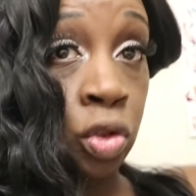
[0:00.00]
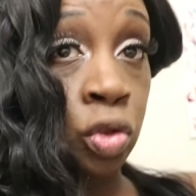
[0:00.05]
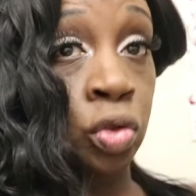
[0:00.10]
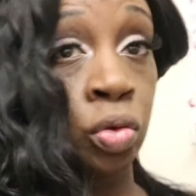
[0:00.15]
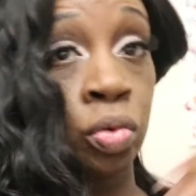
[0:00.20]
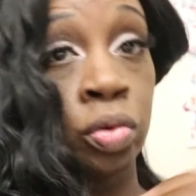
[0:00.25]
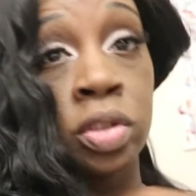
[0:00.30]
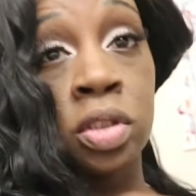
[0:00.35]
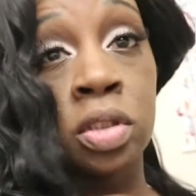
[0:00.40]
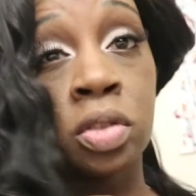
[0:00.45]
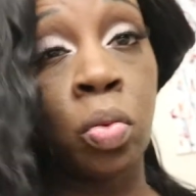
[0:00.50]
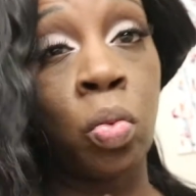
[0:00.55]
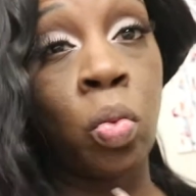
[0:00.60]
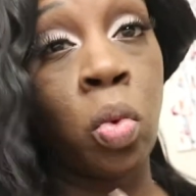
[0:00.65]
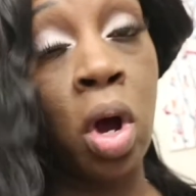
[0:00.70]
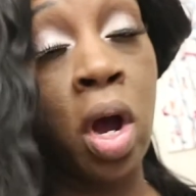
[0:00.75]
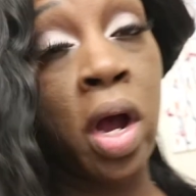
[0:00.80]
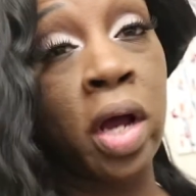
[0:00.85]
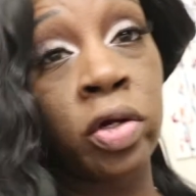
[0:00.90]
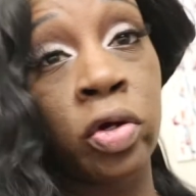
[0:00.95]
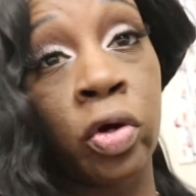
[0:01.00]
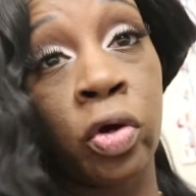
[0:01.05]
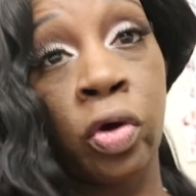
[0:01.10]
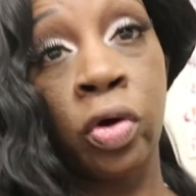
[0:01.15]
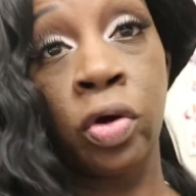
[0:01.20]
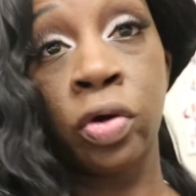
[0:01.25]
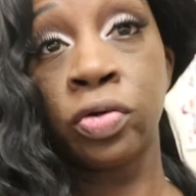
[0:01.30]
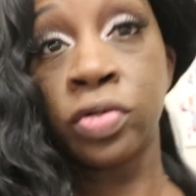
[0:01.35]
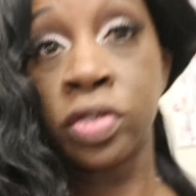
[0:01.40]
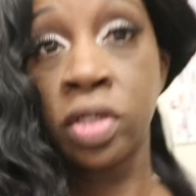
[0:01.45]
doing some wand
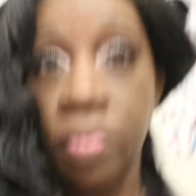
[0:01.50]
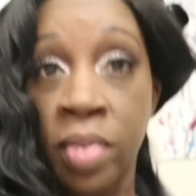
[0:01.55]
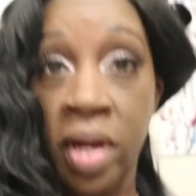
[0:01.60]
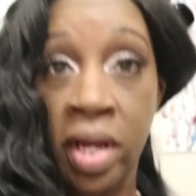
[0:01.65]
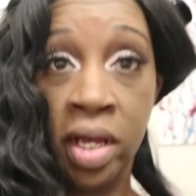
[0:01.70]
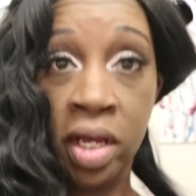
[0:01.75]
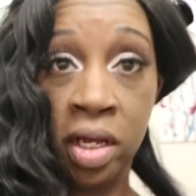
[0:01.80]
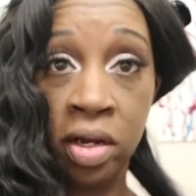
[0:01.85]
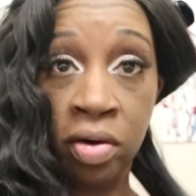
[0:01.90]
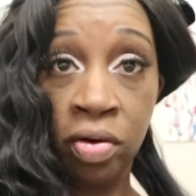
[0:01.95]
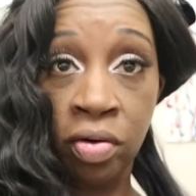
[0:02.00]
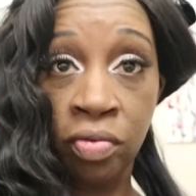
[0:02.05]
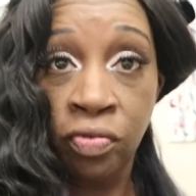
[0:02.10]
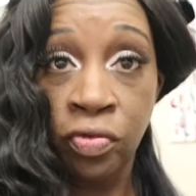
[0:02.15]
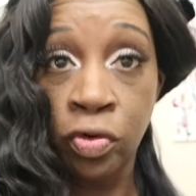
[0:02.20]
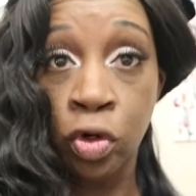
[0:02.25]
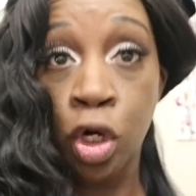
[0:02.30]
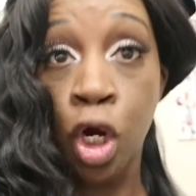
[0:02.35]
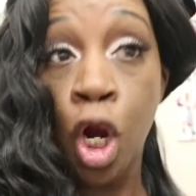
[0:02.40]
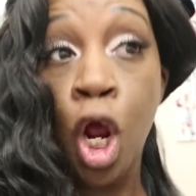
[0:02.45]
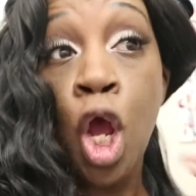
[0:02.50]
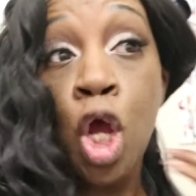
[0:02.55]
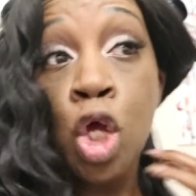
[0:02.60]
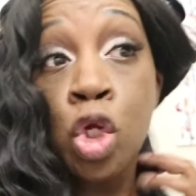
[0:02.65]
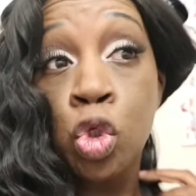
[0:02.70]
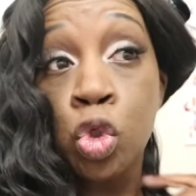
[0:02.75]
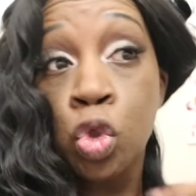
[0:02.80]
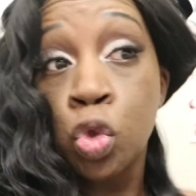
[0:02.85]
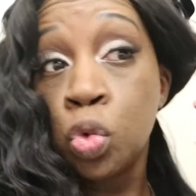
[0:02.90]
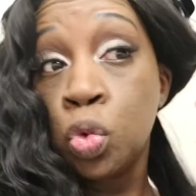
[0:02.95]
curls in my hair for
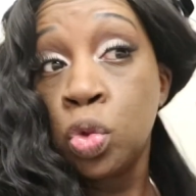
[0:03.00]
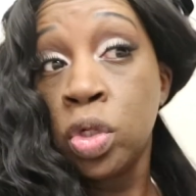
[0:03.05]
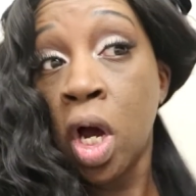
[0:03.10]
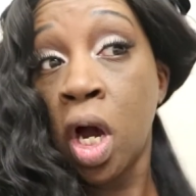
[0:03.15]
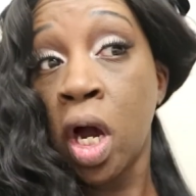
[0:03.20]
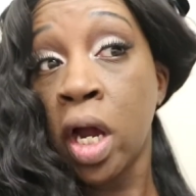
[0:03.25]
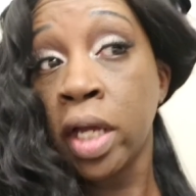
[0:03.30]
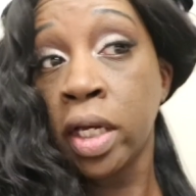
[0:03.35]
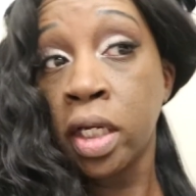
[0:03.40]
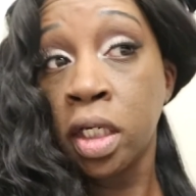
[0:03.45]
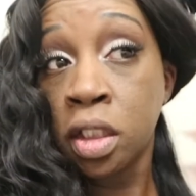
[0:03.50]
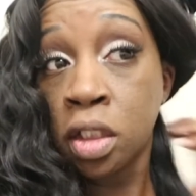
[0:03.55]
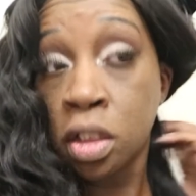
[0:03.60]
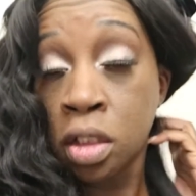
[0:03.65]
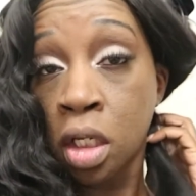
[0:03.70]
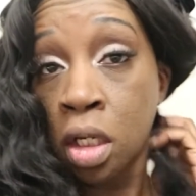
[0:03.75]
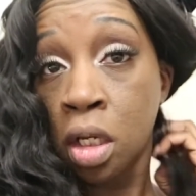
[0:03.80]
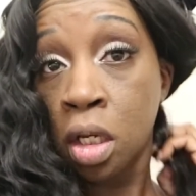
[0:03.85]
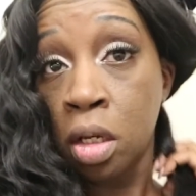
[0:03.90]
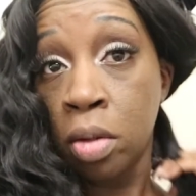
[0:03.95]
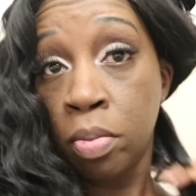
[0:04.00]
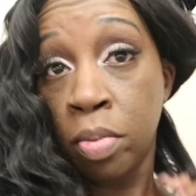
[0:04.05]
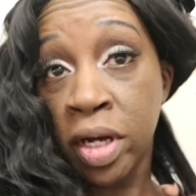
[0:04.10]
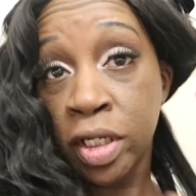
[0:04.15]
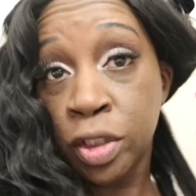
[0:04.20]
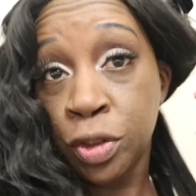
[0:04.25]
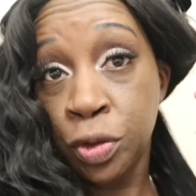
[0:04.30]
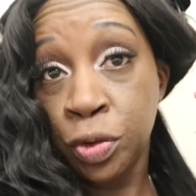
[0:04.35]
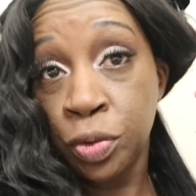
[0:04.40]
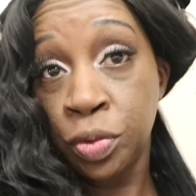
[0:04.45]
tonight,
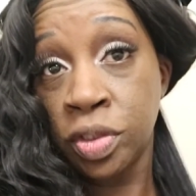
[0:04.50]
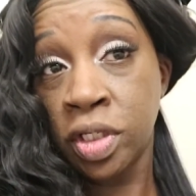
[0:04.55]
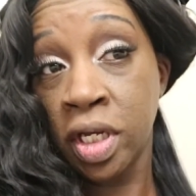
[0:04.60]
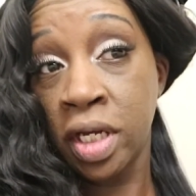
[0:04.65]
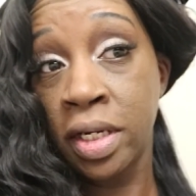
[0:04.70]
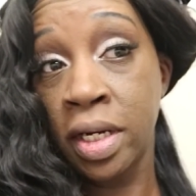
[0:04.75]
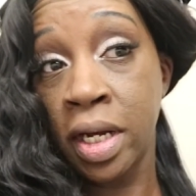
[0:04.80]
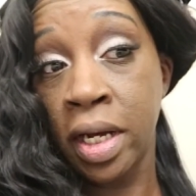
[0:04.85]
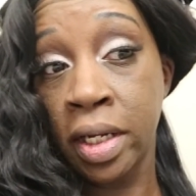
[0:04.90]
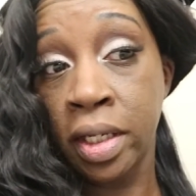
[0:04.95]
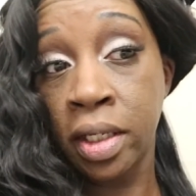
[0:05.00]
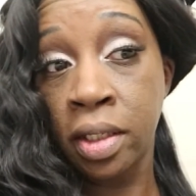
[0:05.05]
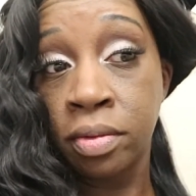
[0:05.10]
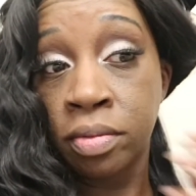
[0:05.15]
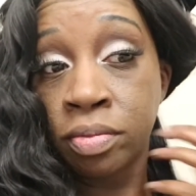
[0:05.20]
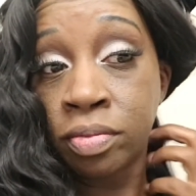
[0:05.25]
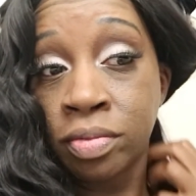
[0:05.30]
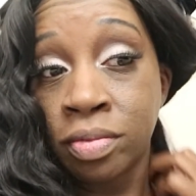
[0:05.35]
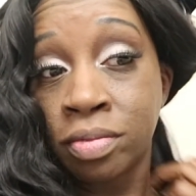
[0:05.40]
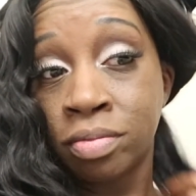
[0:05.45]
my Tuesday night.